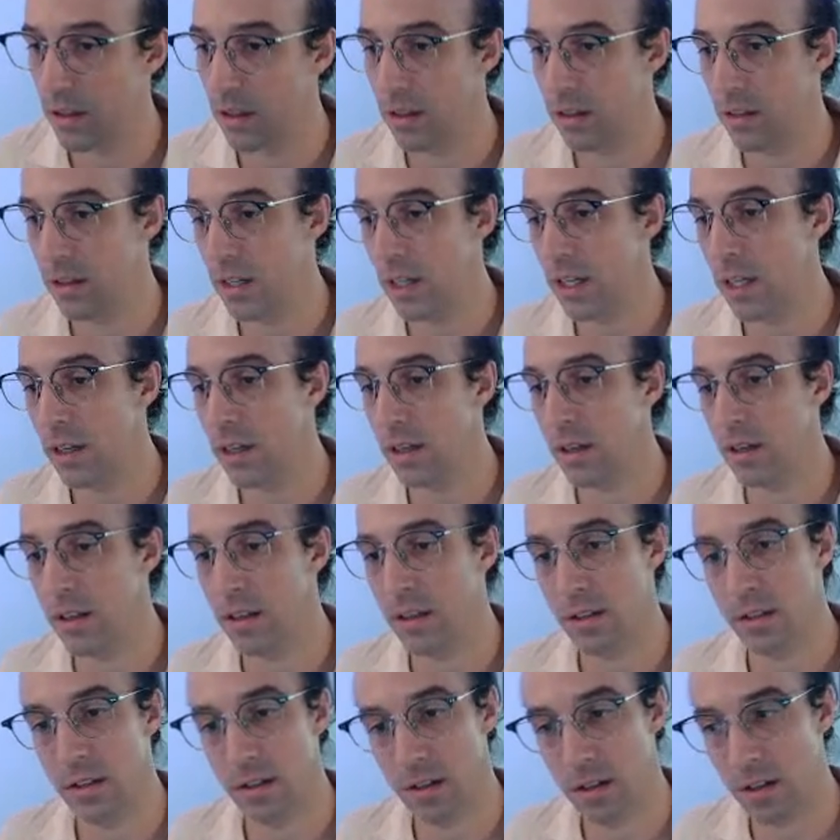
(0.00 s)
Ding.
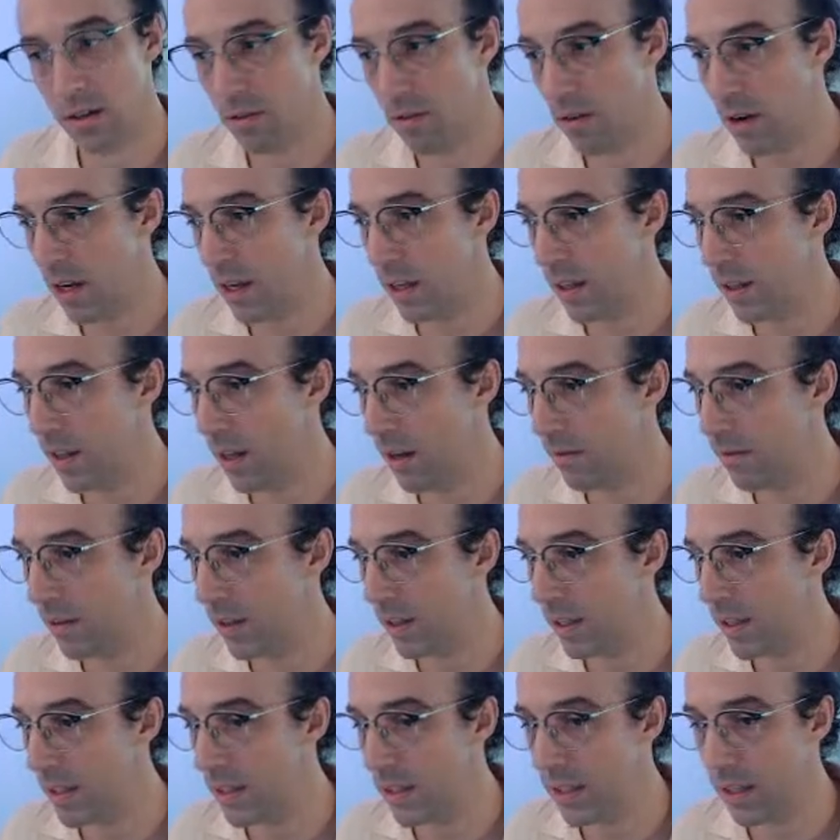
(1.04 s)
All right, lovely.
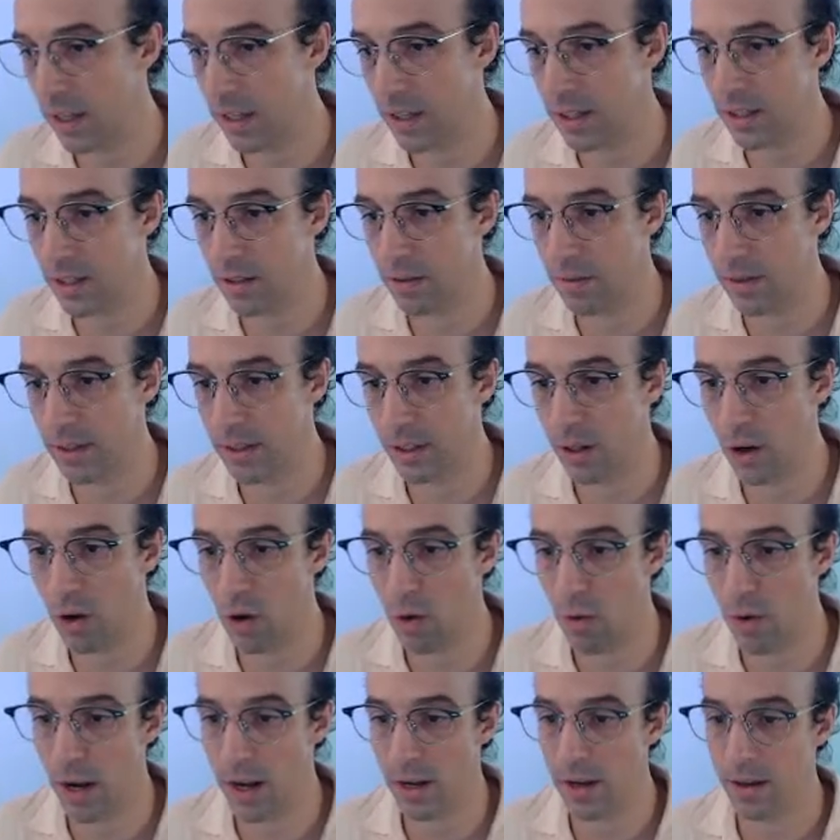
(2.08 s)
Let's see that. Let's let it go
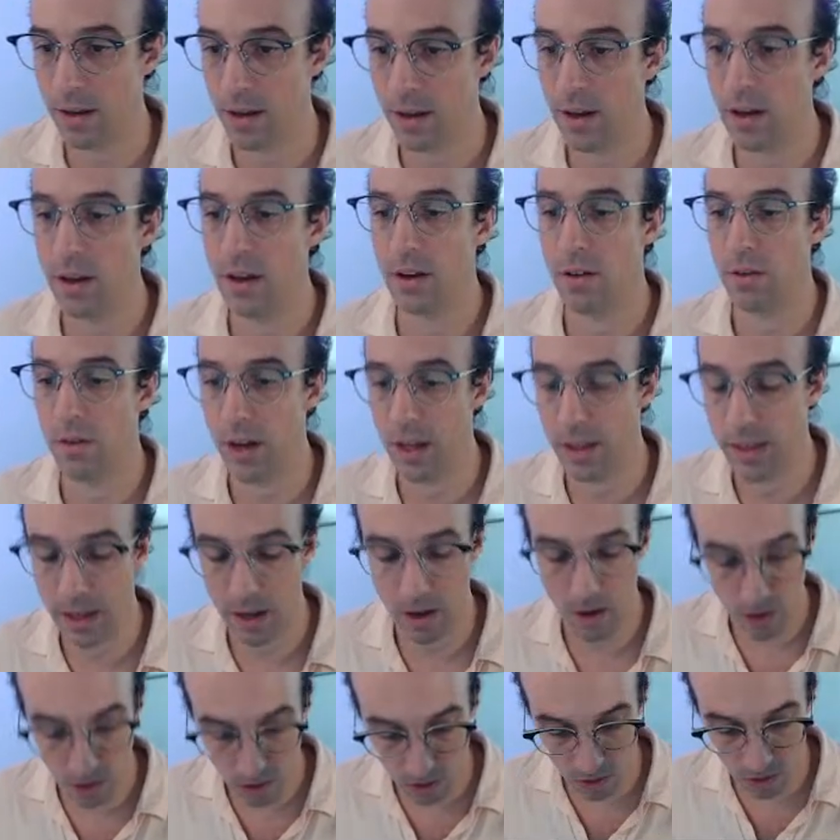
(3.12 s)
away. Right, they
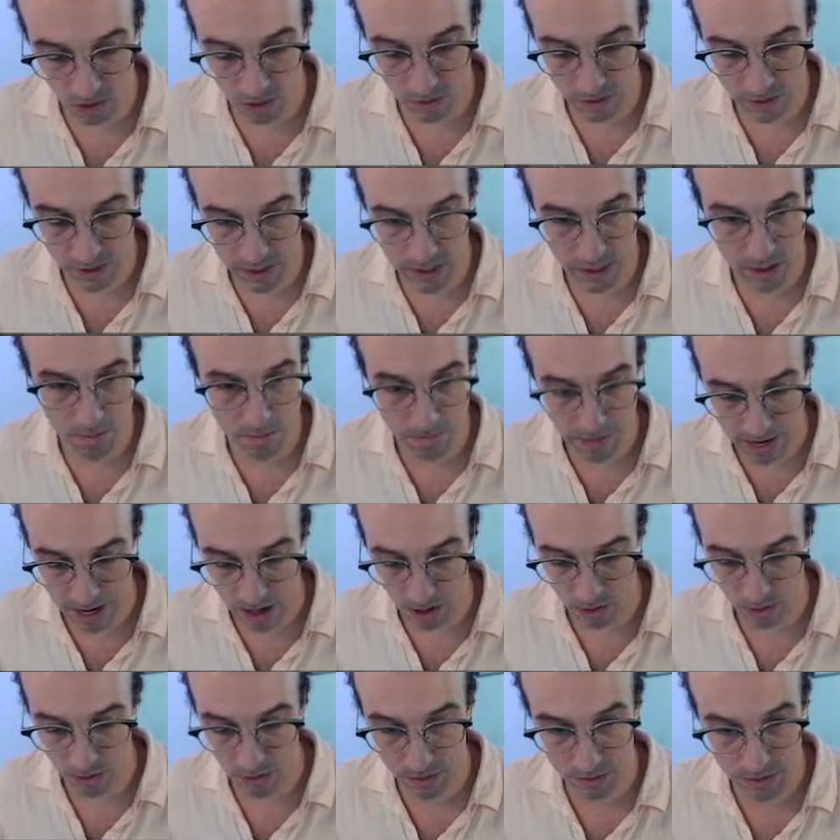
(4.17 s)
all need
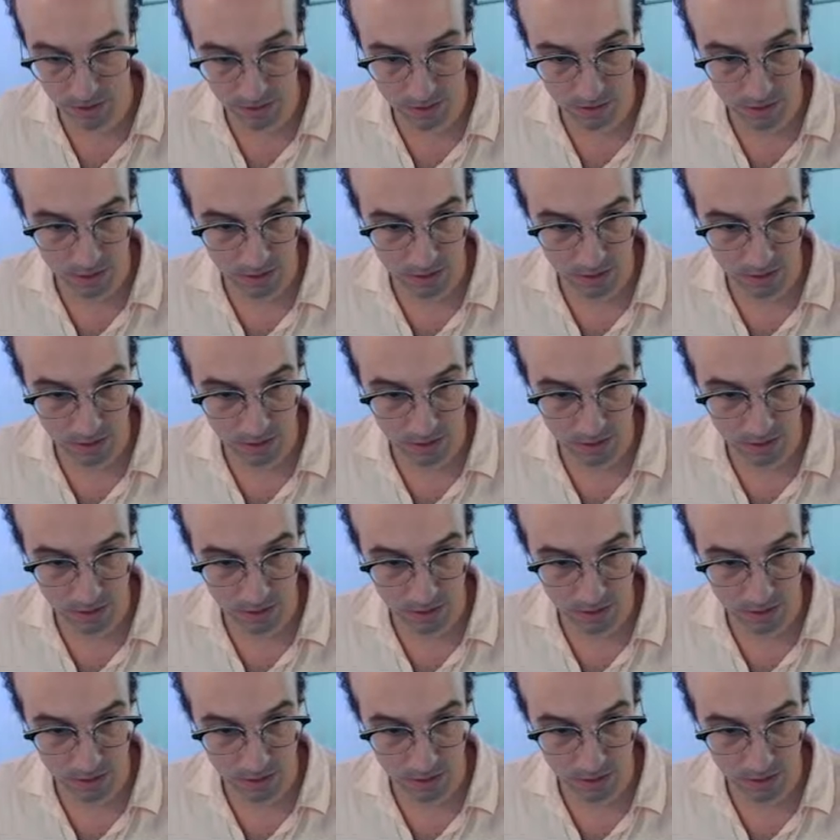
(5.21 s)
mouths.